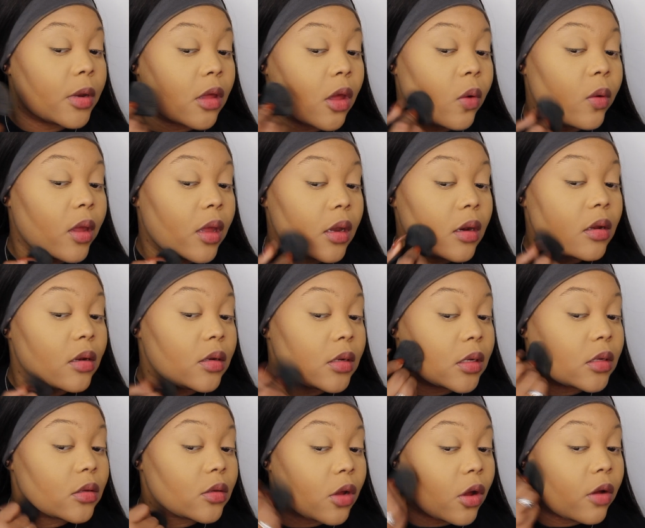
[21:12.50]
go in and
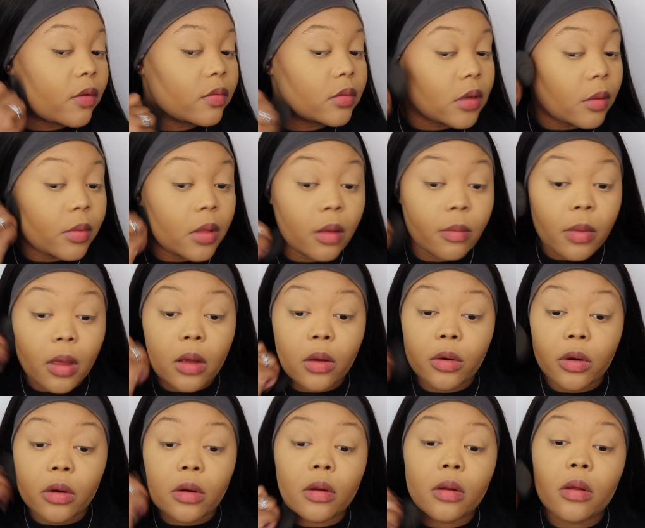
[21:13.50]
dust off some of that
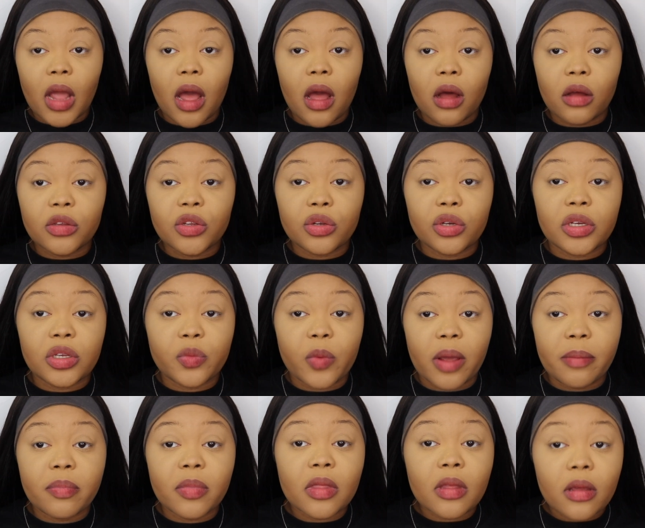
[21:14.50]
powder. I also just
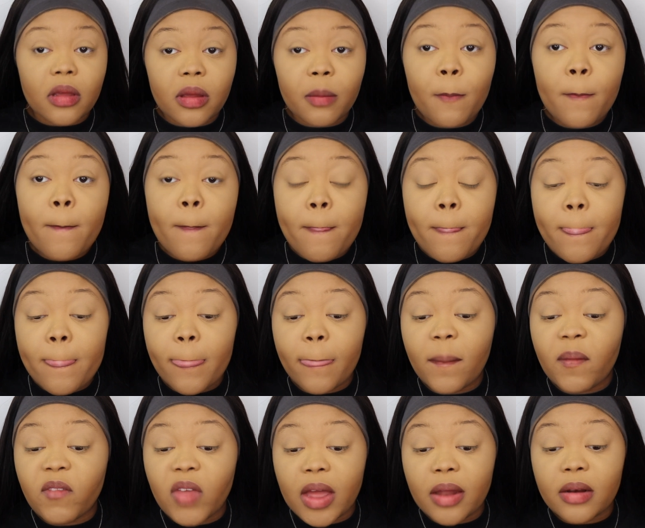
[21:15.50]
wipe the
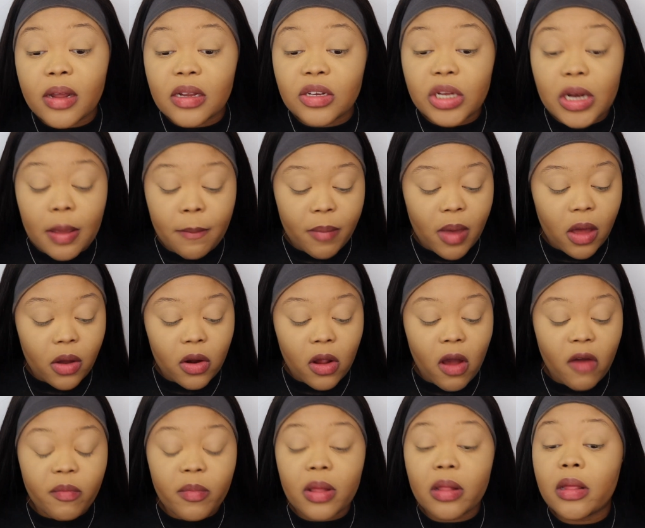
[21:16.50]
foundation and powder
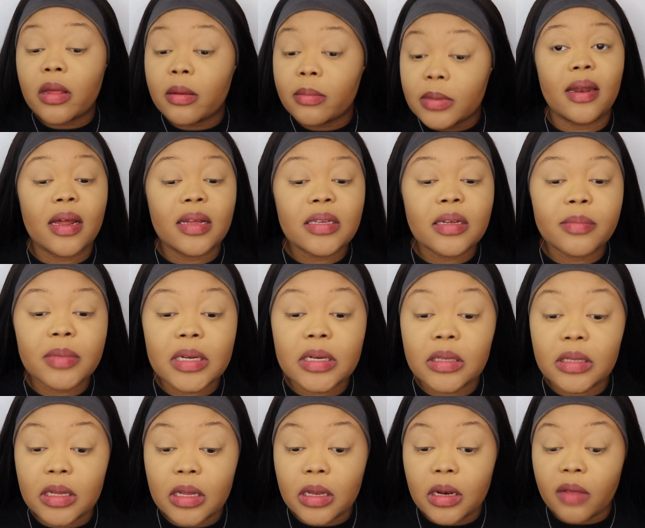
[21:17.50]
off my lips. 9 times out of
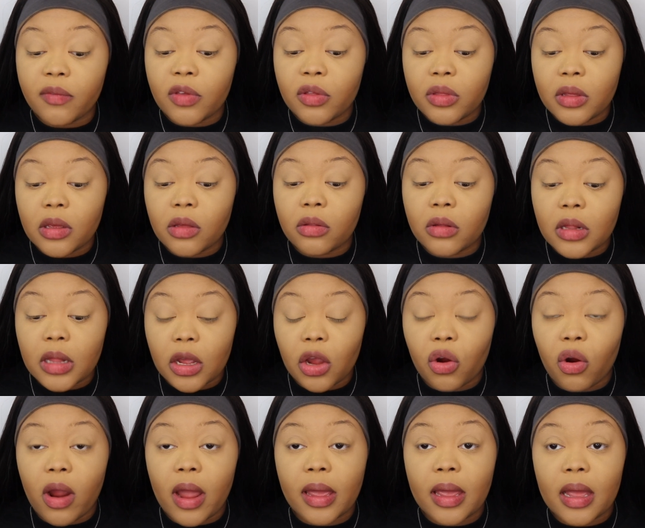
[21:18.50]
10, if you think you look like a
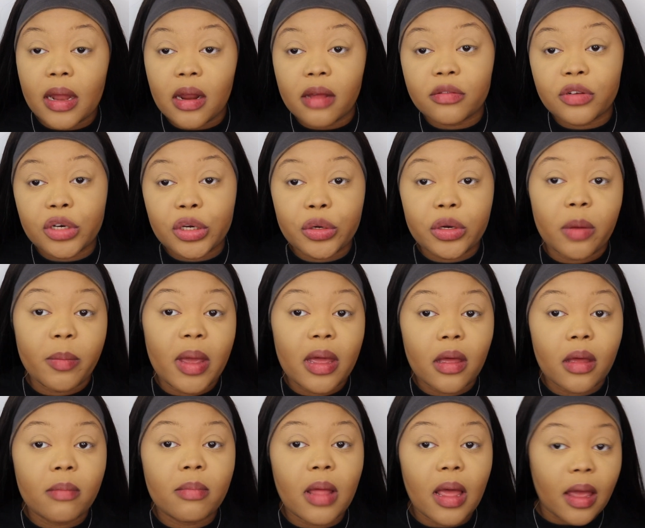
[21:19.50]
crackhead after doing your
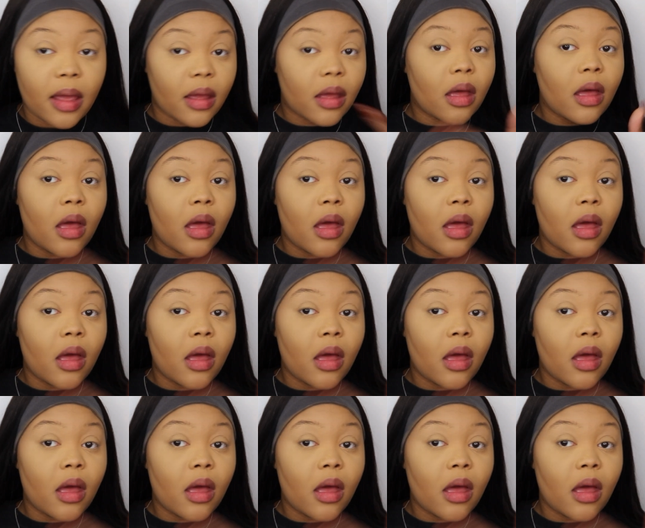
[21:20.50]
makeup, like,